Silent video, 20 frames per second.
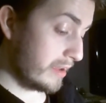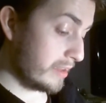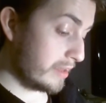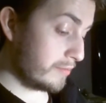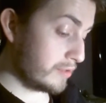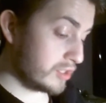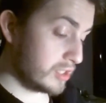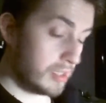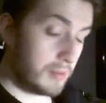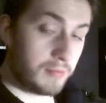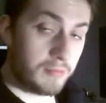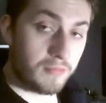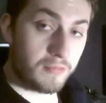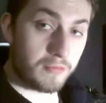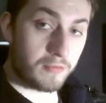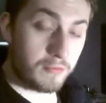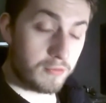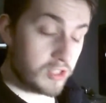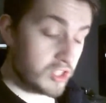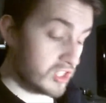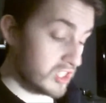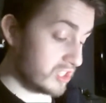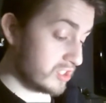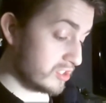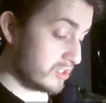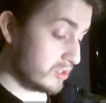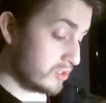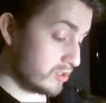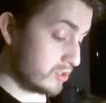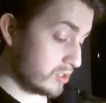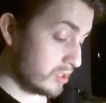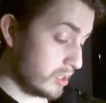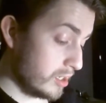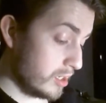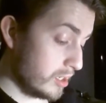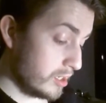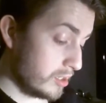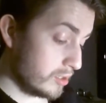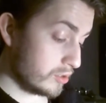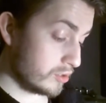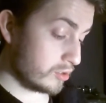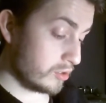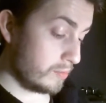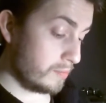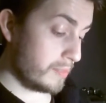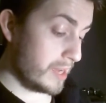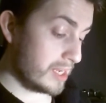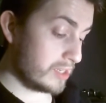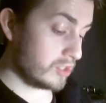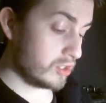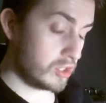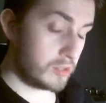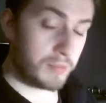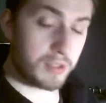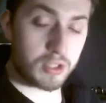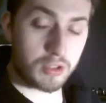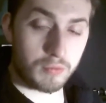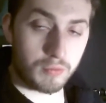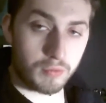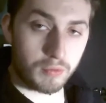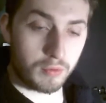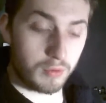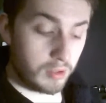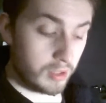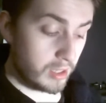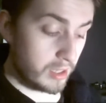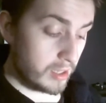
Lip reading: they receive resistance to a magic special roll,